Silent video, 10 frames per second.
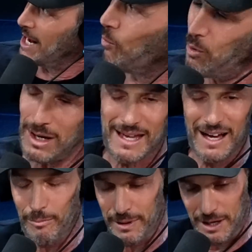What
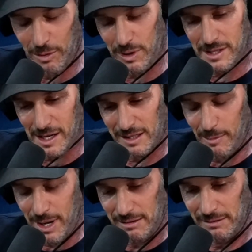kind of beer are we talking
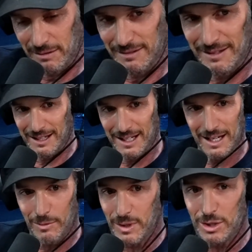about?
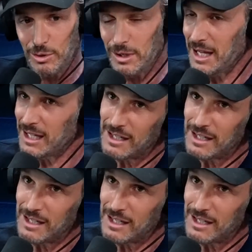Are we doing like,